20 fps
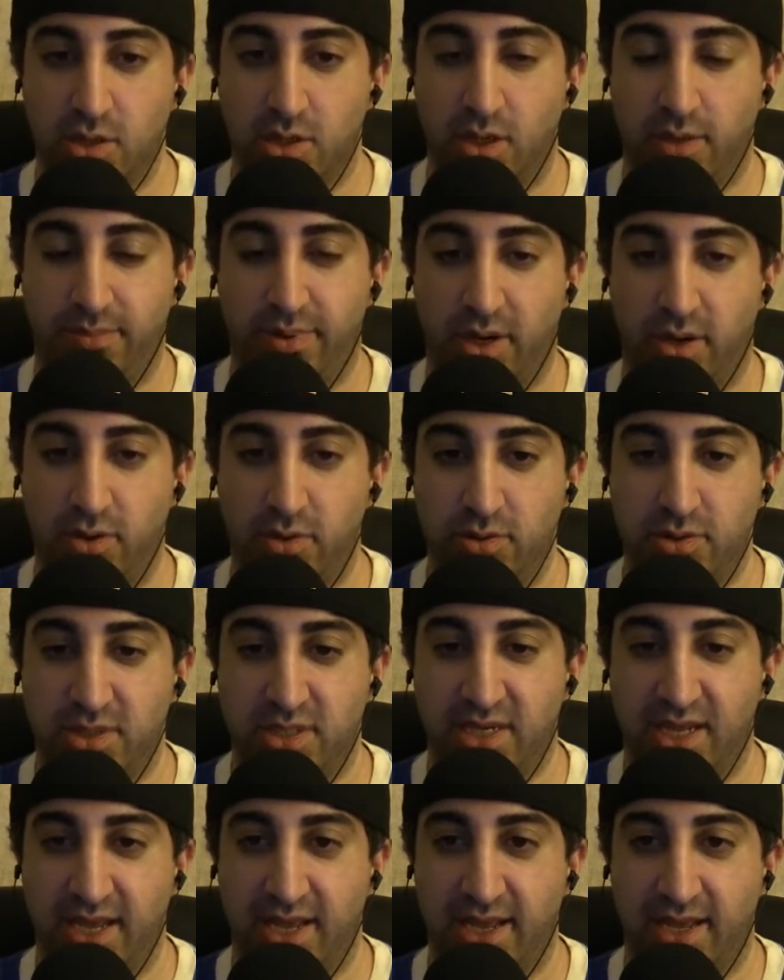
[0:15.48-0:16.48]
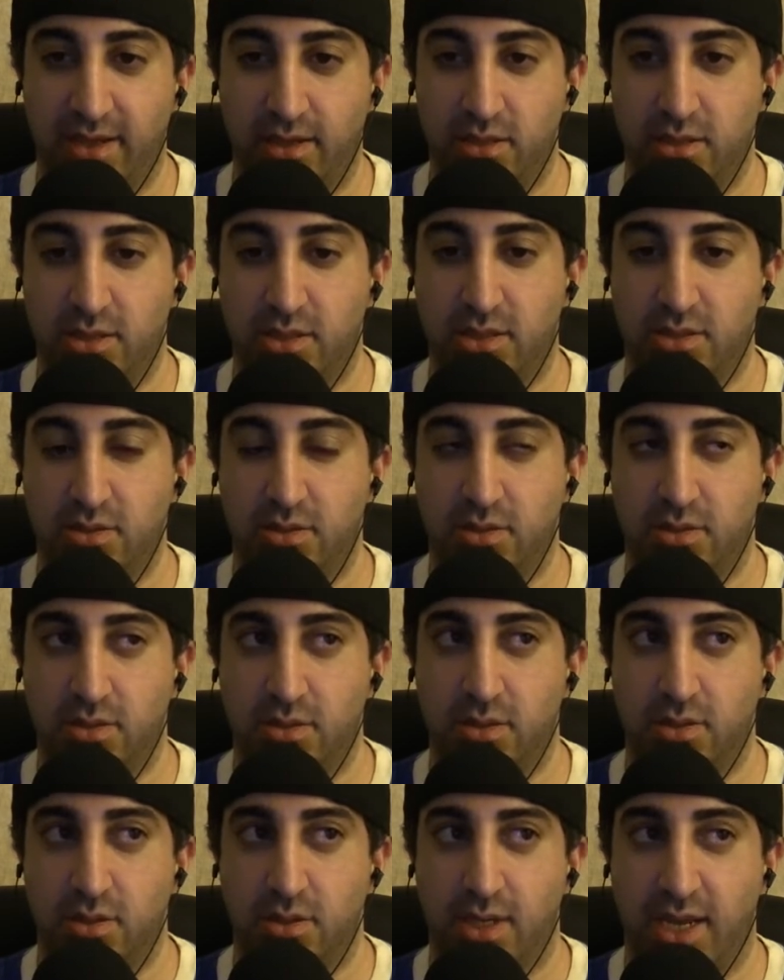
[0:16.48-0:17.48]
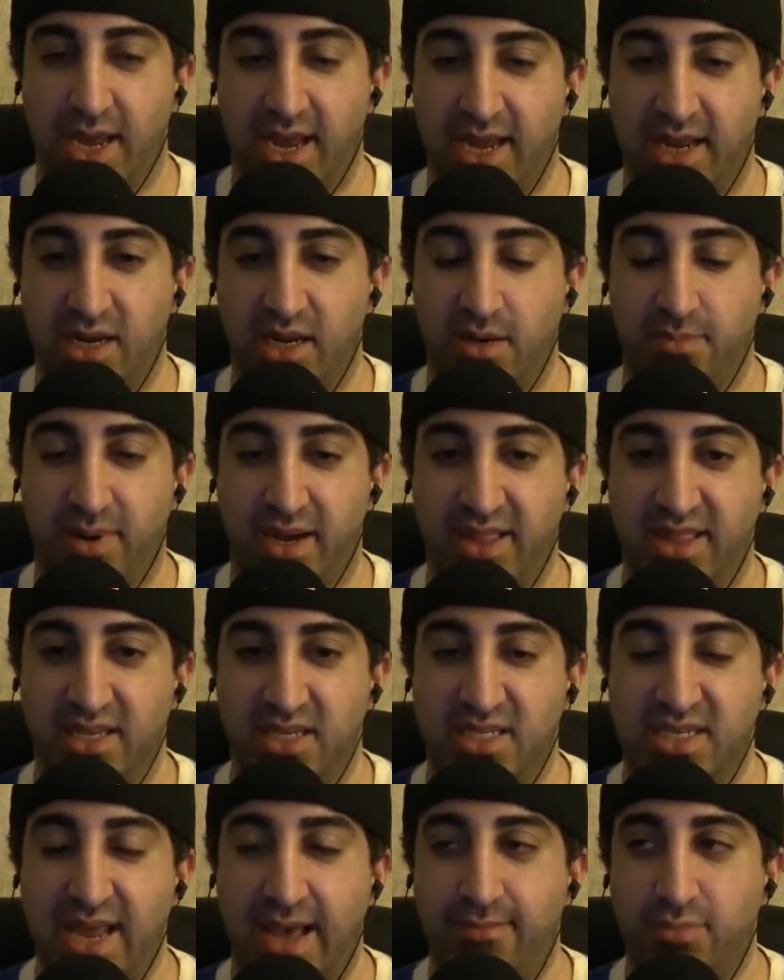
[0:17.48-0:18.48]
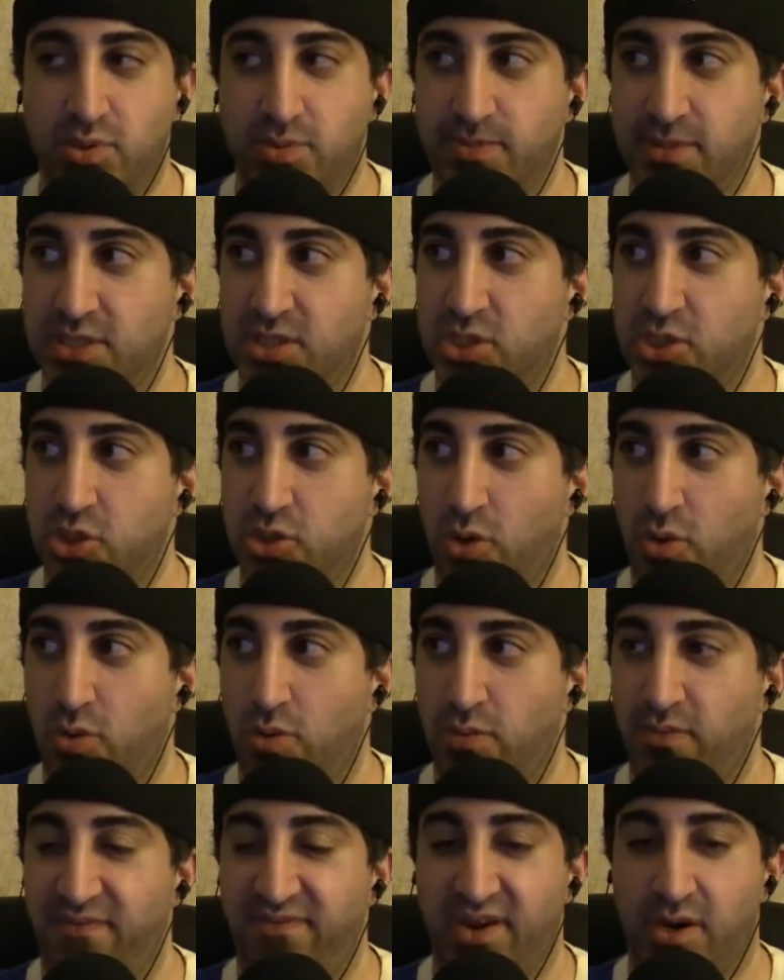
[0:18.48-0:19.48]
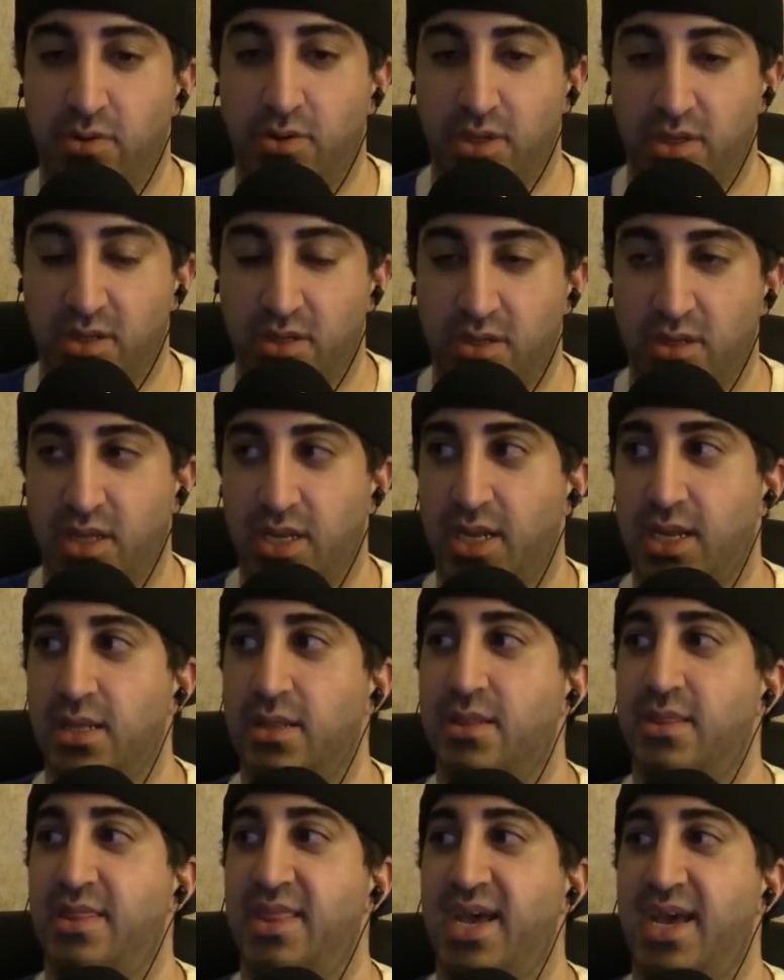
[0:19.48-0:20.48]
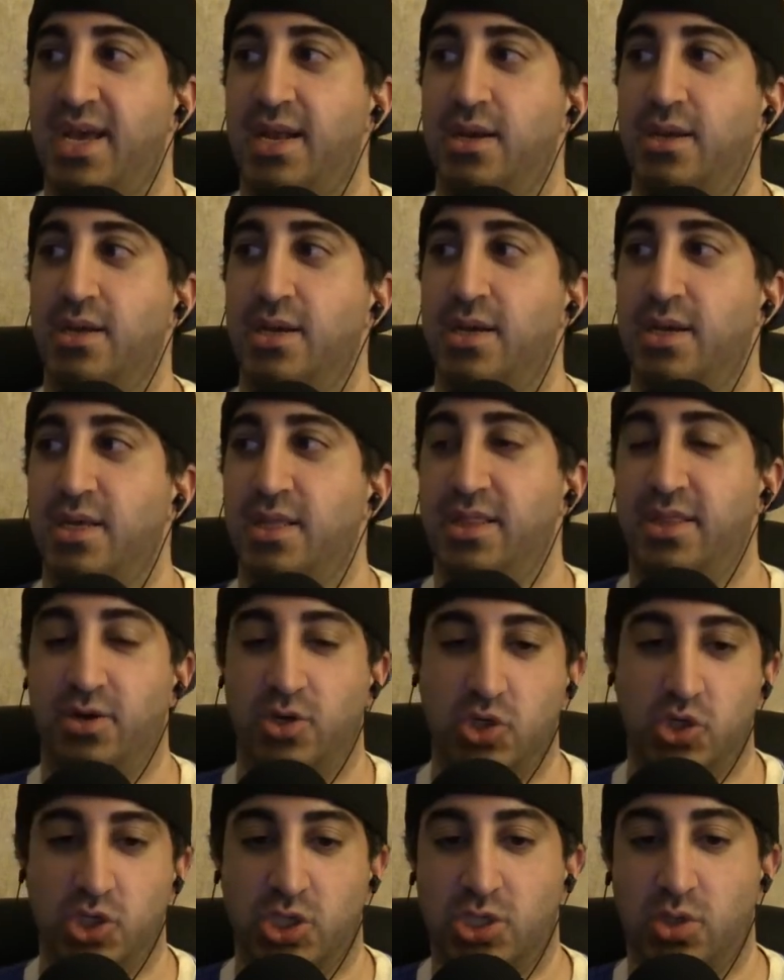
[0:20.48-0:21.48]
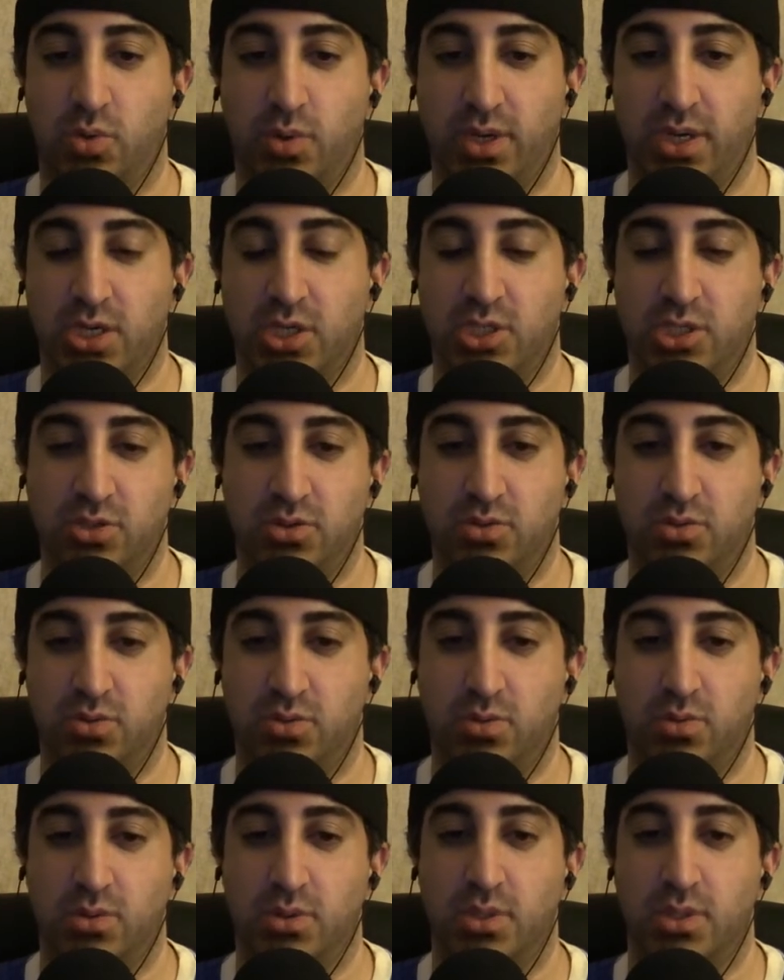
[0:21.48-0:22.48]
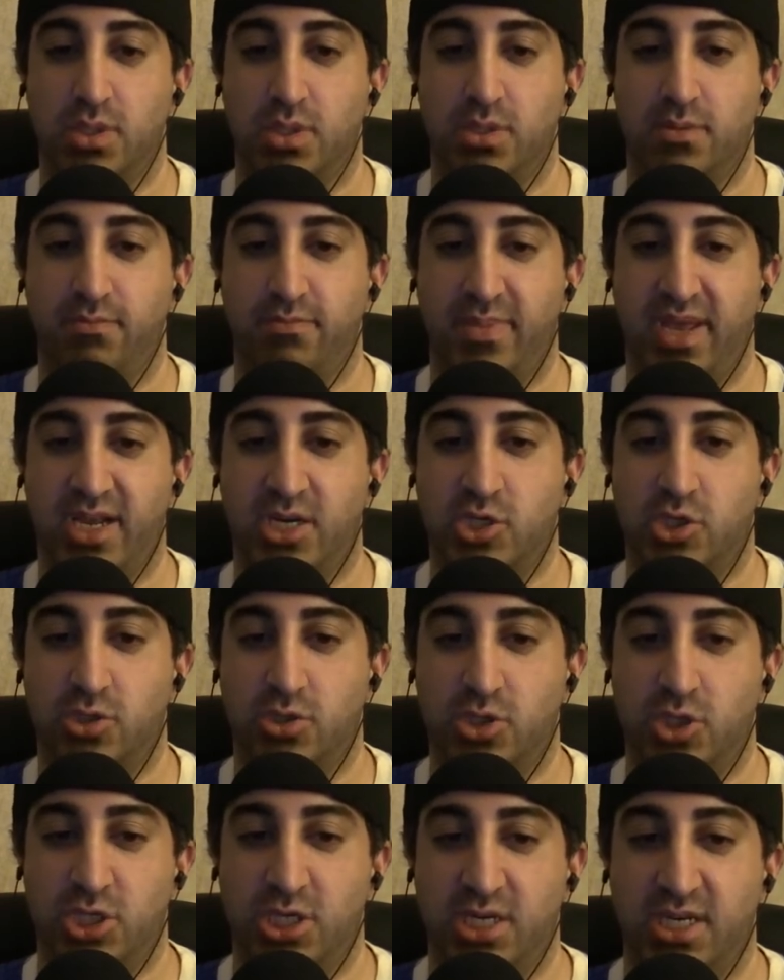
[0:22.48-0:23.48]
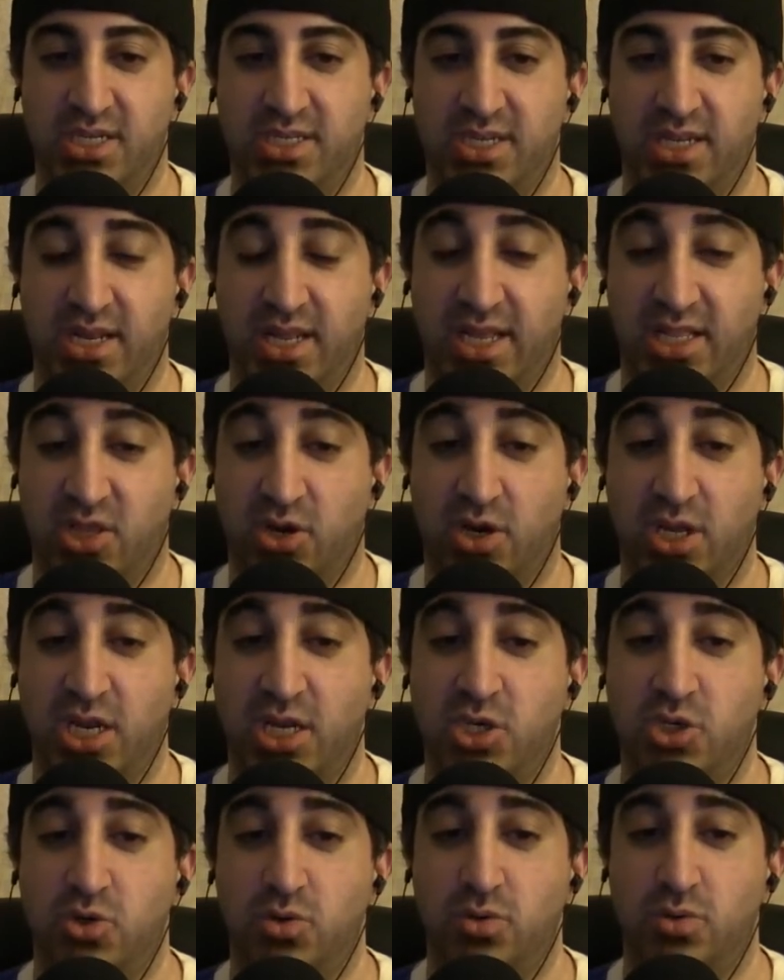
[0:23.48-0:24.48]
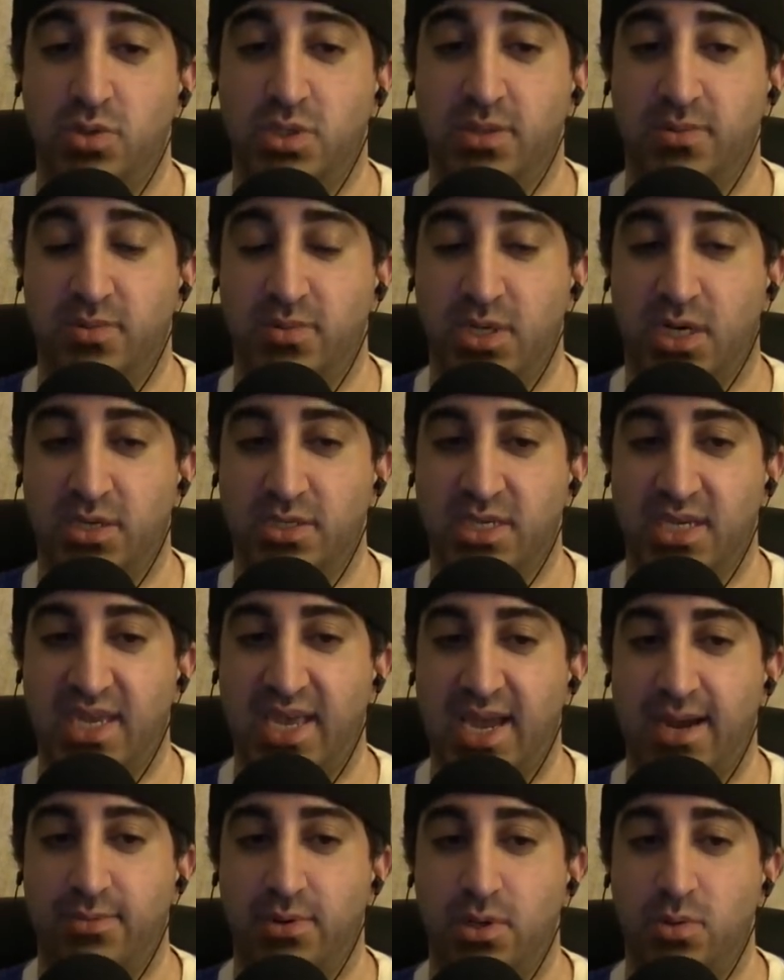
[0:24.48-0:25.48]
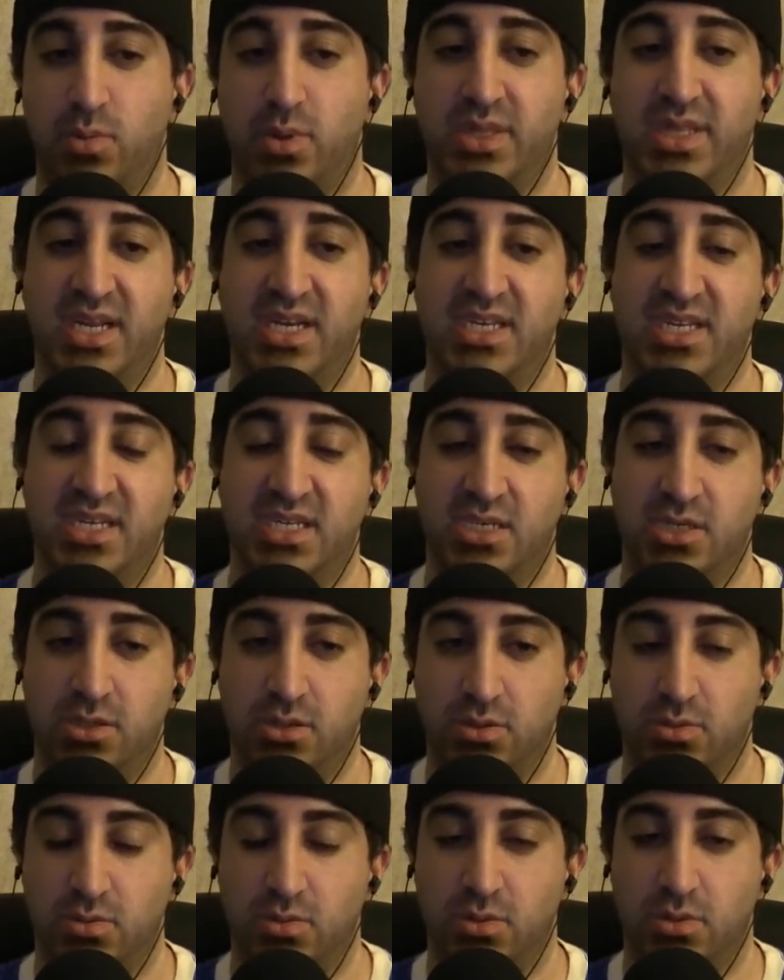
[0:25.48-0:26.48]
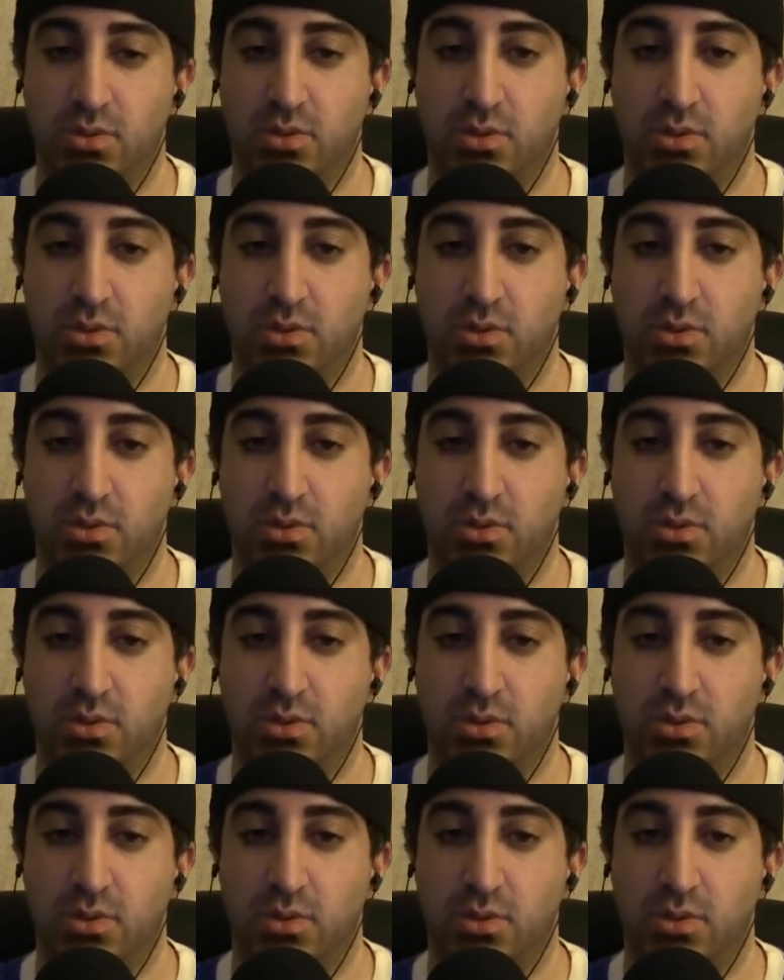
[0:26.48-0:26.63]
opposed and hated by the establishment so virulently that they're just going to make sure she doesn't like they're going to do to Tulsi Gabbard what they did to